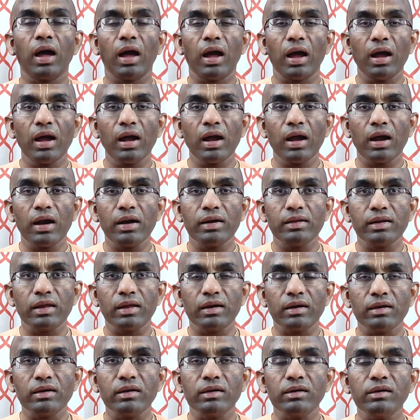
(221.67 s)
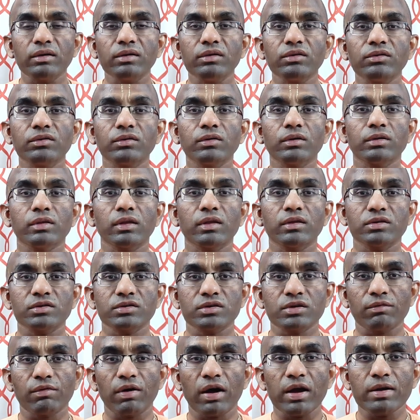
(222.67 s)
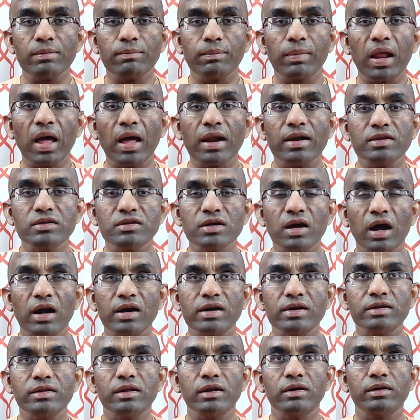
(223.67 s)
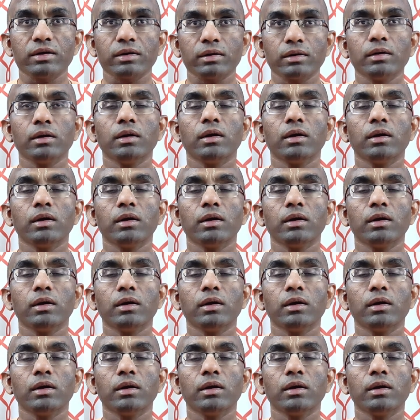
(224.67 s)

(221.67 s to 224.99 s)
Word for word: and there is this divine plan is that